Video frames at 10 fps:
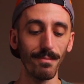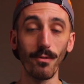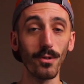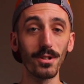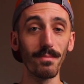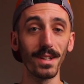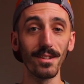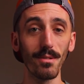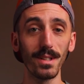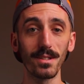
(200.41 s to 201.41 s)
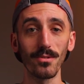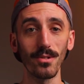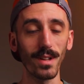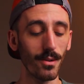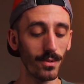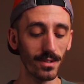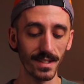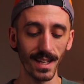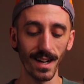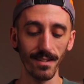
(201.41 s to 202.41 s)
Before jumping into the midsole, I will say,